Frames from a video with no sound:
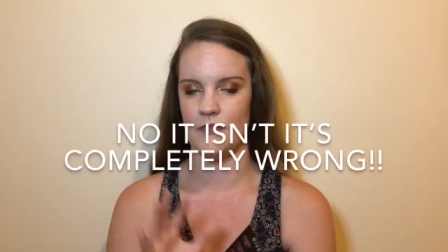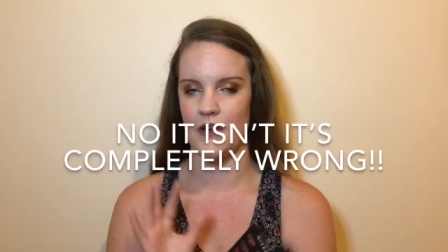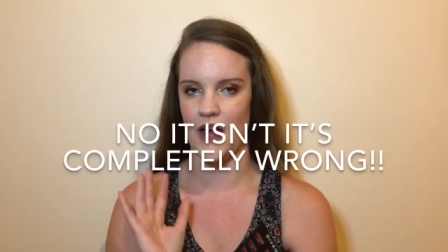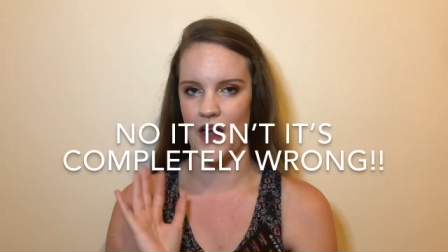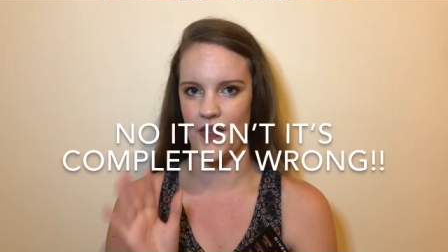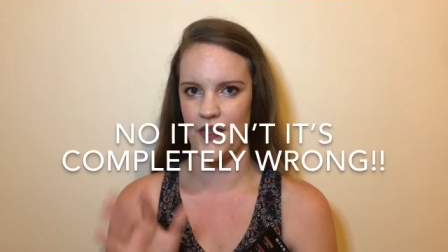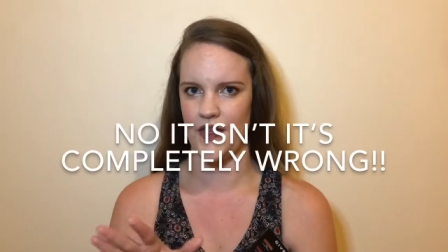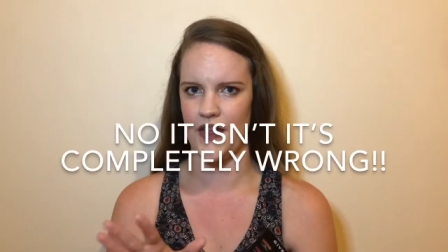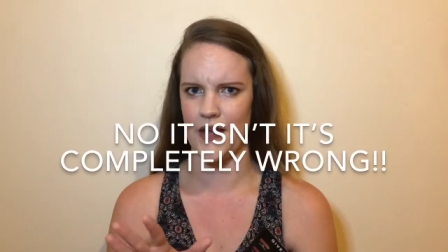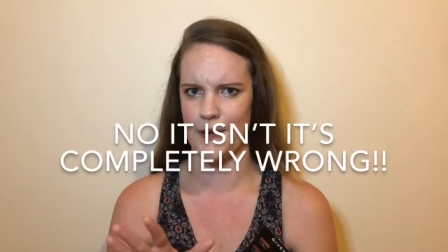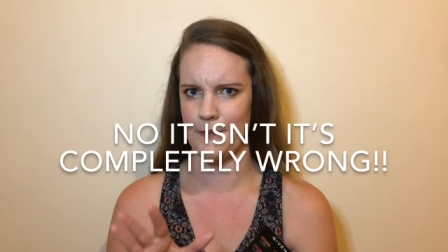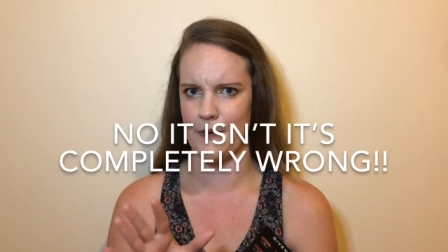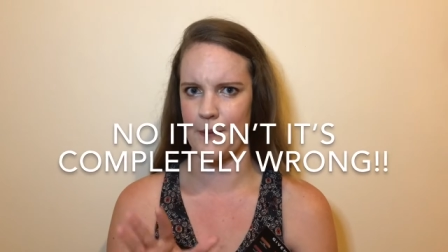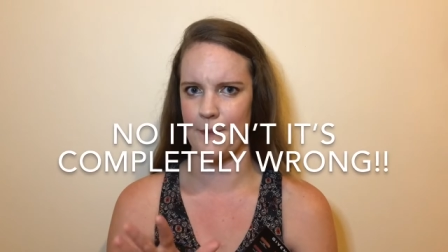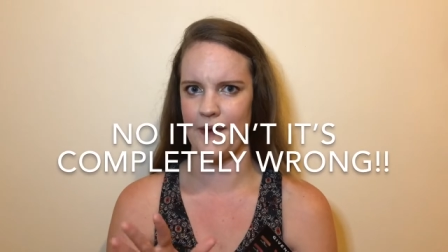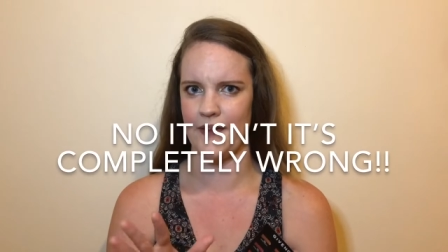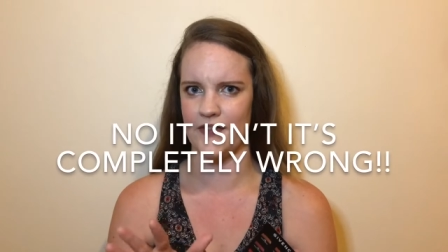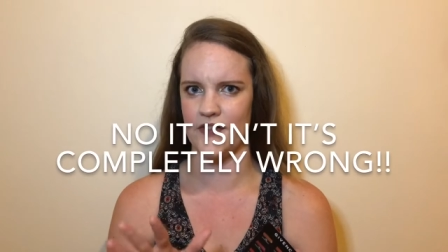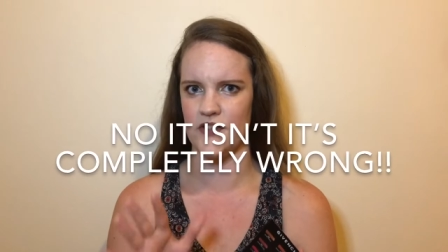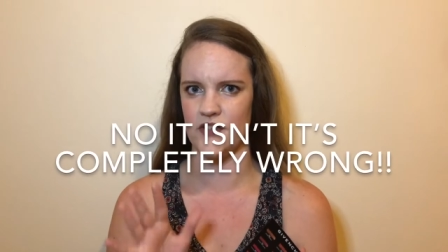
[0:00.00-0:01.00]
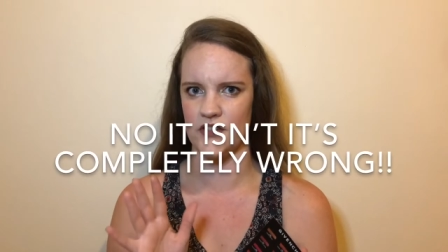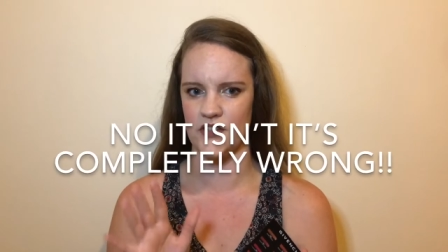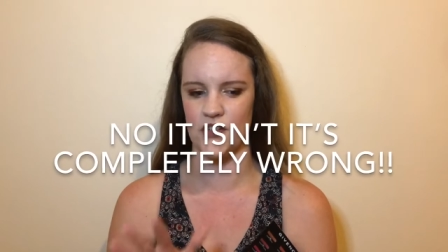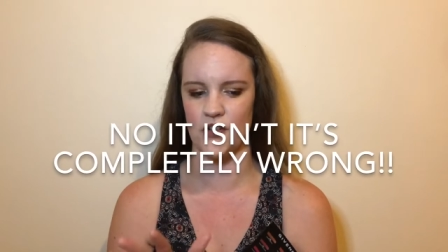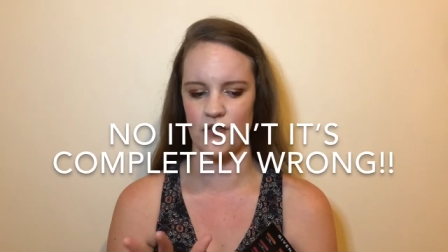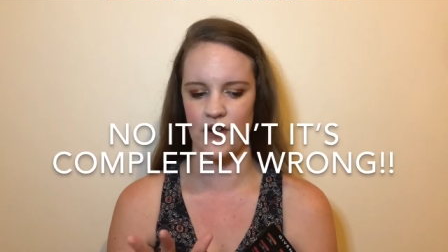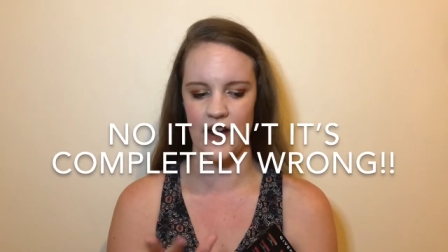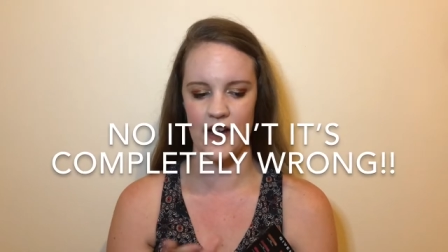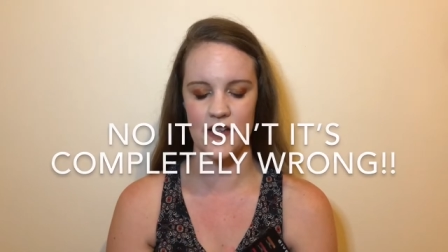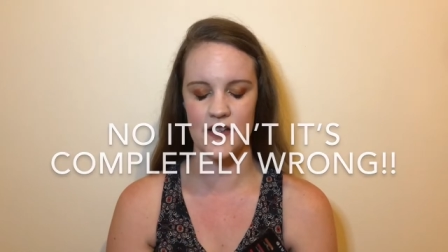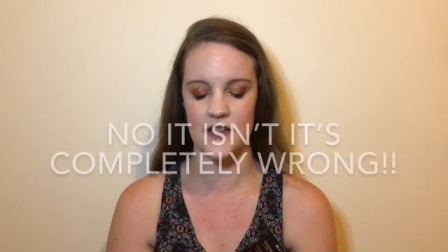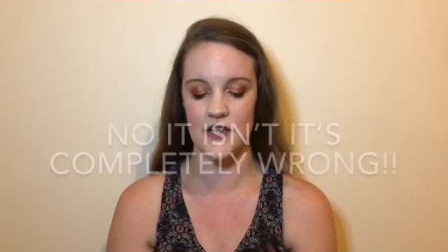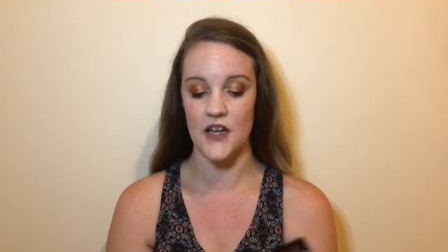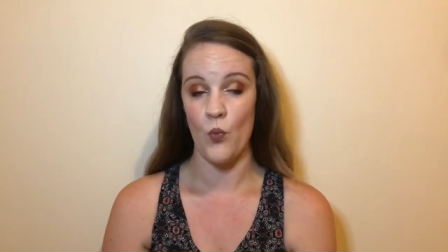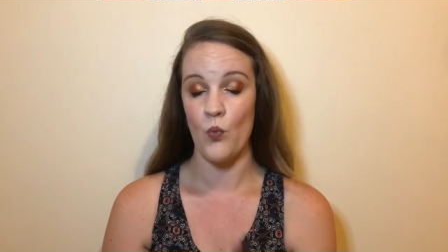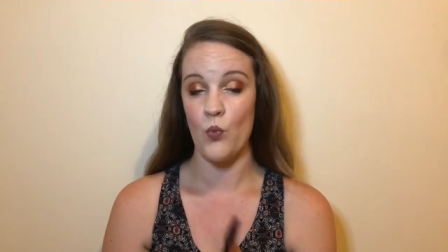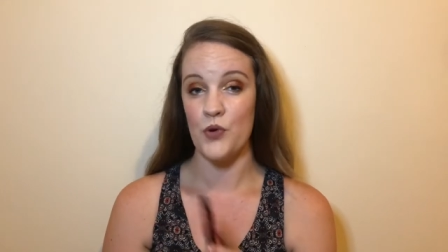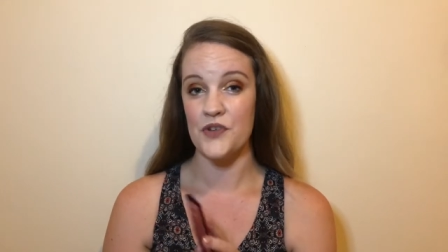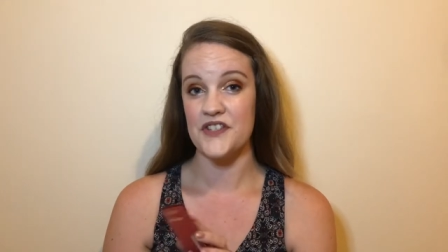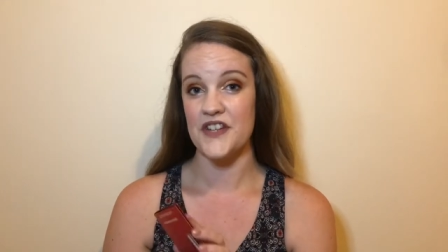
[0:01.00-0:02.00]
I think my maths is correct.
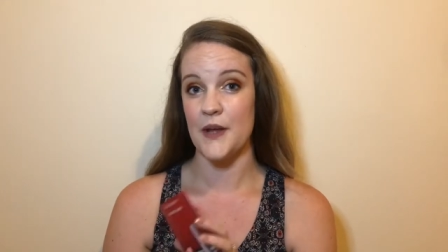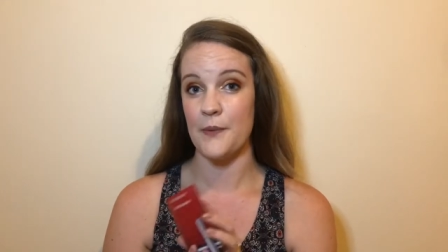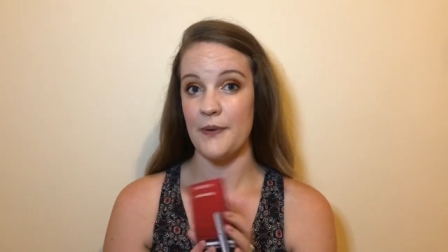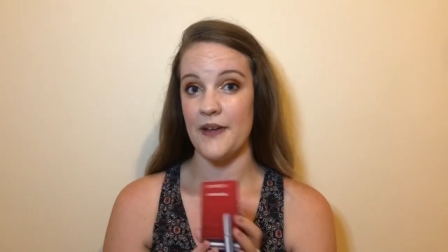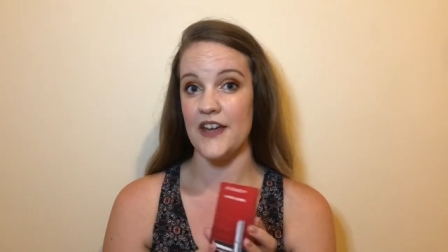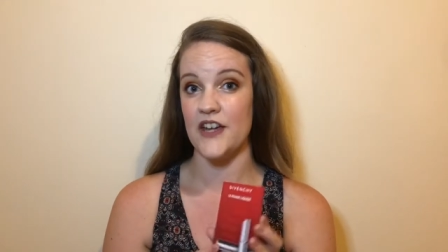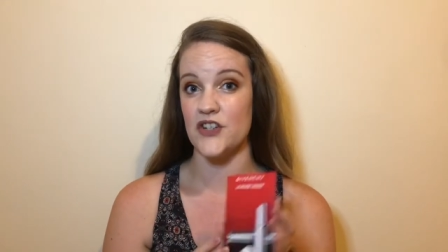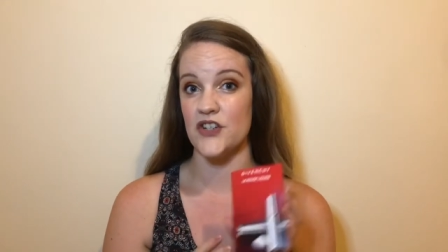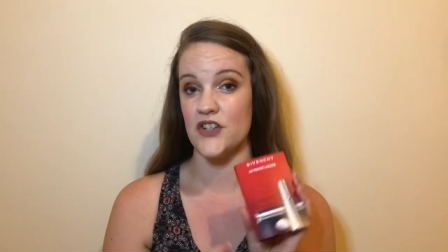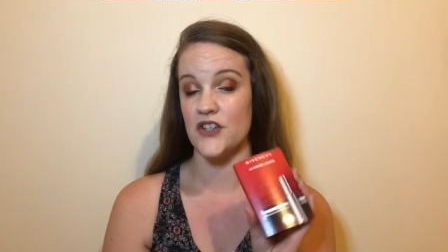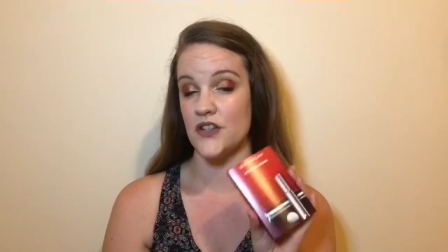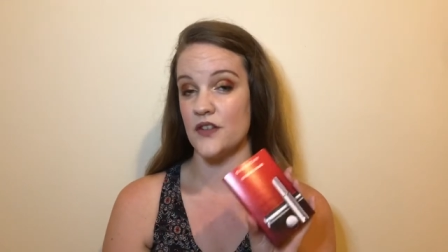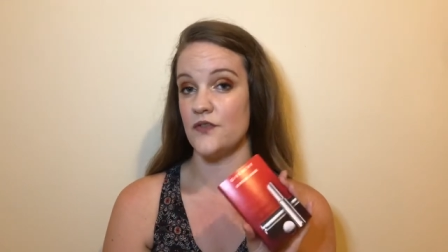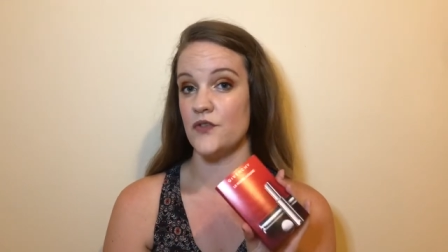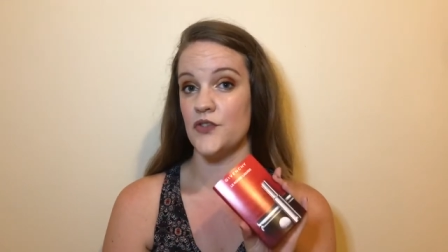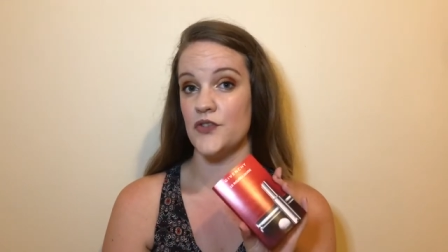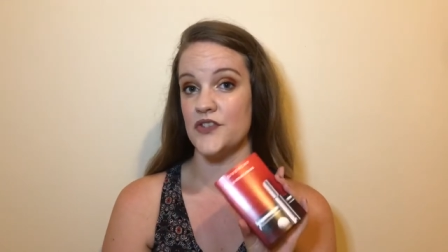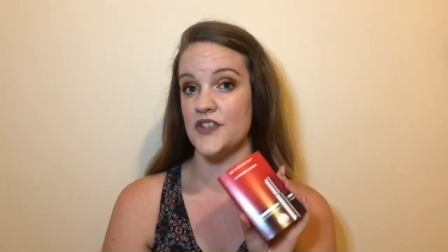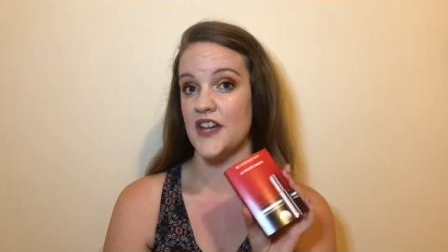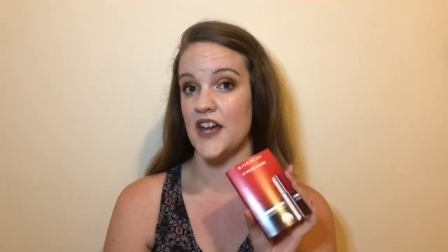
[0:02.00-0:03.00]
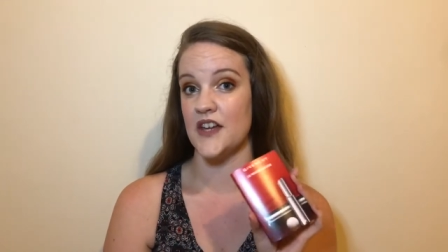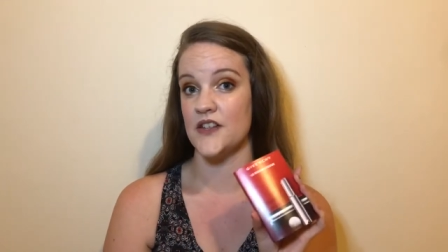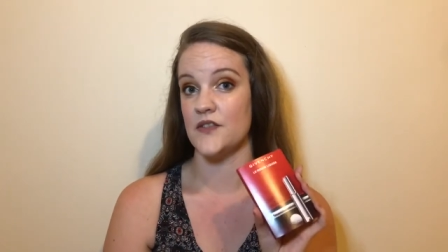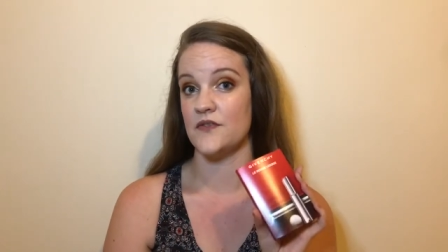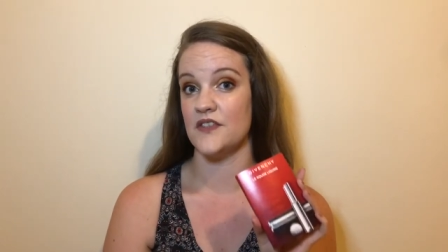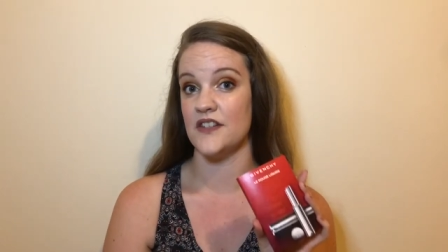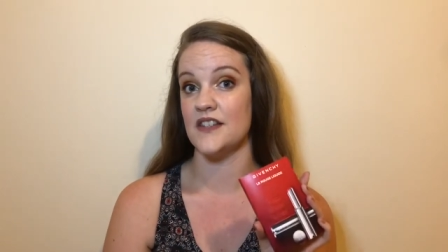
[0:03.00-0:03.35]
Would I purchase the full size of